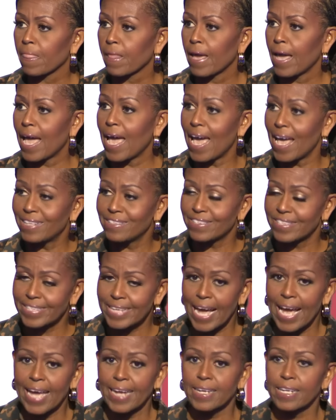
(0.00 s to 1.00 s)
And
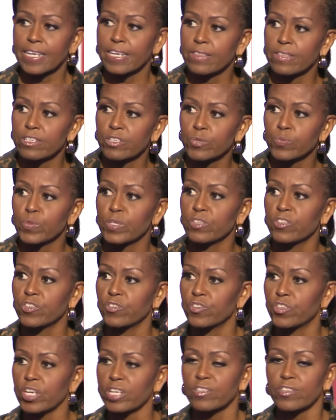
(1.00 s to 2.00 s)
sadly, this was
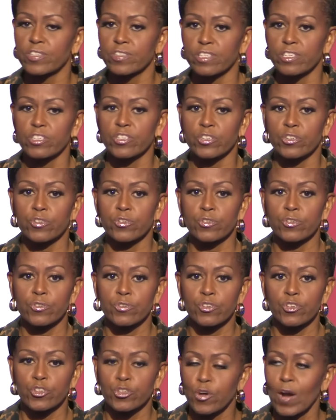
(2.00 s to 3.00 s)
just the
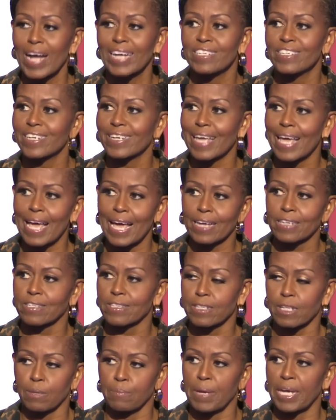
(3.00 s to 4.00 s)
tragic
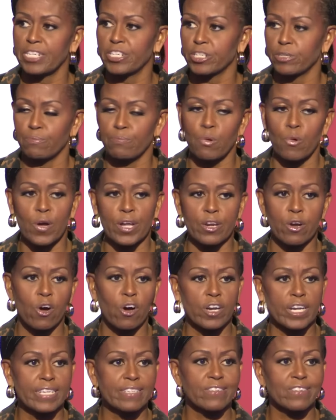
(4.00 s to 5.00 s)
exclamation point
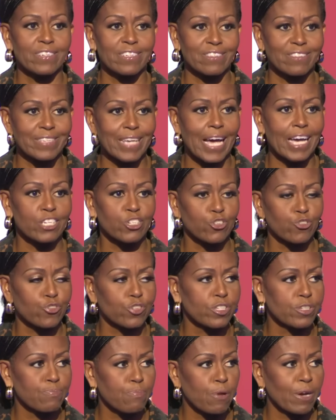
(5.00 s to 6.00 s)
on his
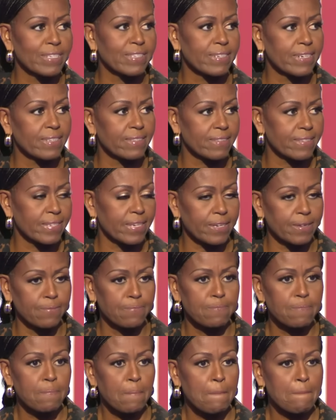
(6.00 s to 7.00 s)
disastrous presidency
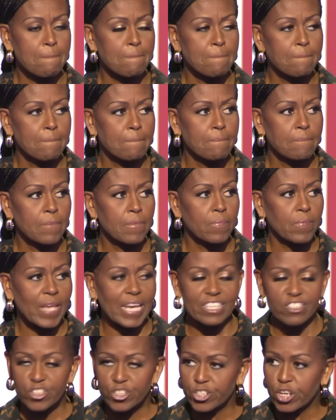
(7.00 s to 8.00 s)

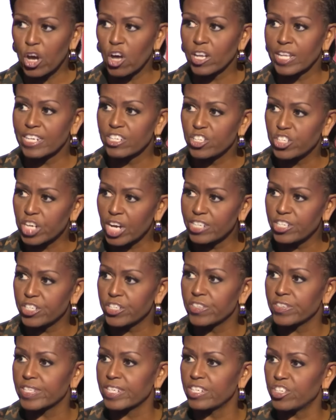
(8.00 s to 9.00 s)
installing
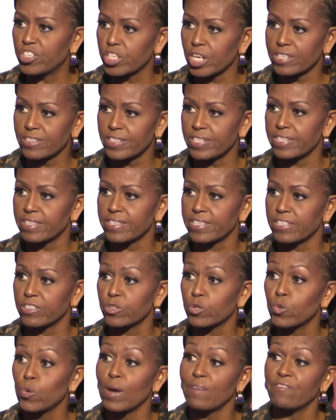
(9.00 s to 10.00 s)
judges and justices
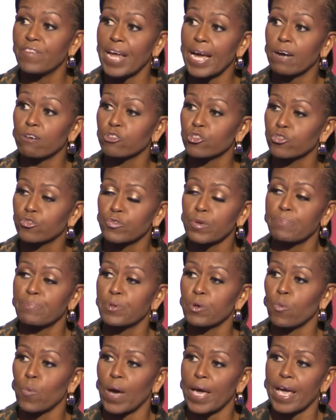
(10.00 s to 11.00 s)
who have now stripped
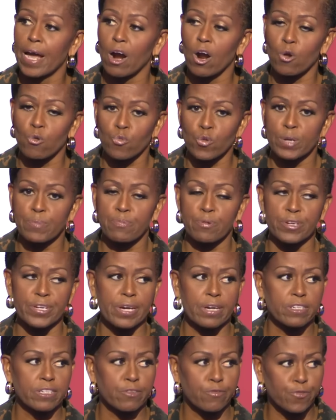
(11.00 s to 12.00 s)
away our
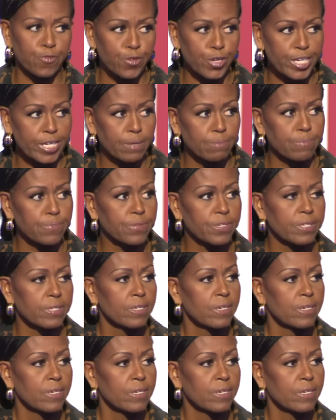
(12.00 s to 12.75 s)
reproductive freedoms,